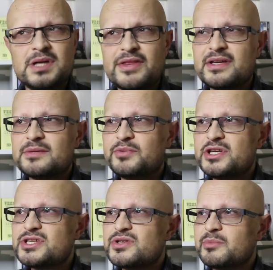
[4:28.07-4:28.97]
think
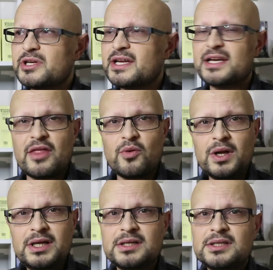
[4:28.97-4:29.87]
pretty soon I'm going to get another
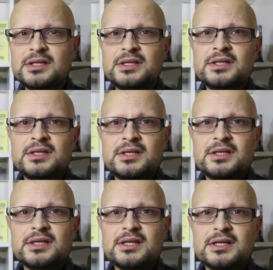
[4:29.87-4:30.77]
one.
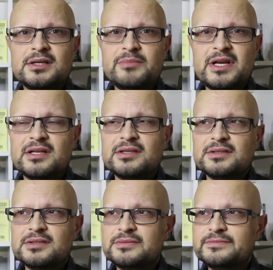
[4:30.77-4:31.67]

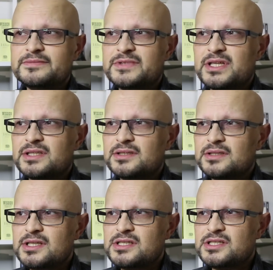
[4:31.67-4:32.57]
Then
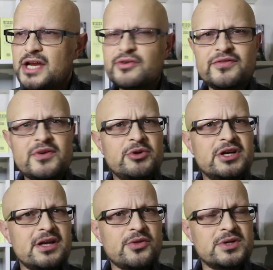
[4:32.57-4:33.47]
in January, February,
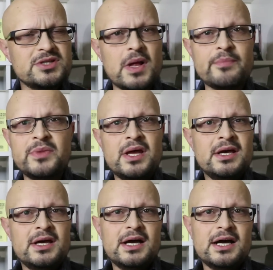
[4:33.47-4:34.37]
another one as well.
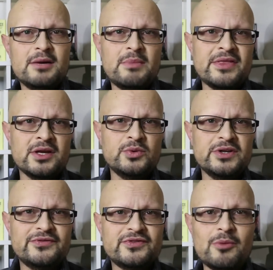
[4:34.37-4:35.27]
And then
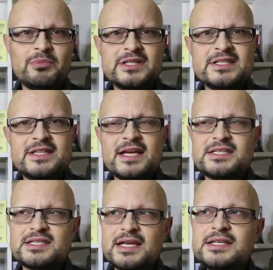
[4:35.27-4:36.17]
we've completed that
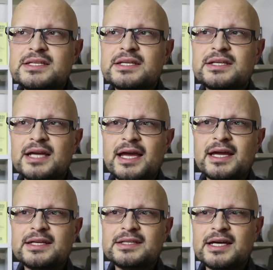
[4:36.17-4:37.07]
set.
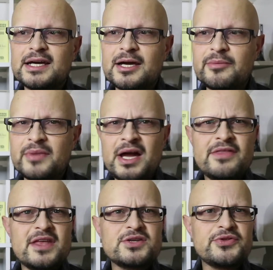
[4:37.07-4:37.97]
And
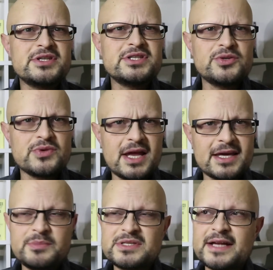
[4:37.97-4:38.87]
that's got things to do with like
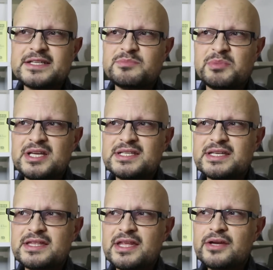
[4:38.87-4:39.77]
hepatitis B is
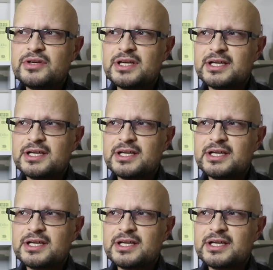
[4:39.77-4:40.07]
in there.